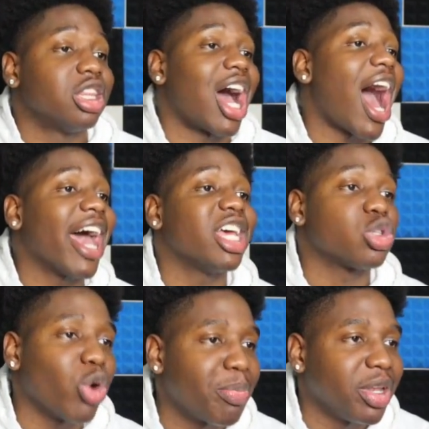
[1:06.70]
the highest
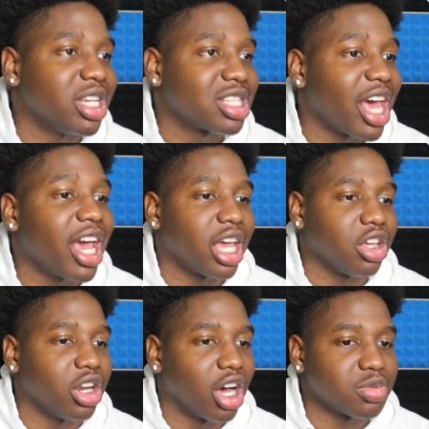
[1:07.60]
rep in this thing,
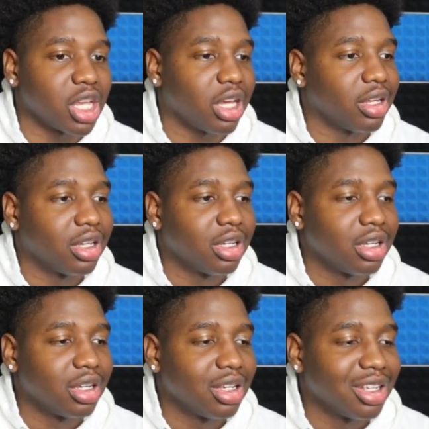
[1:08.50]
you know what I'm saying?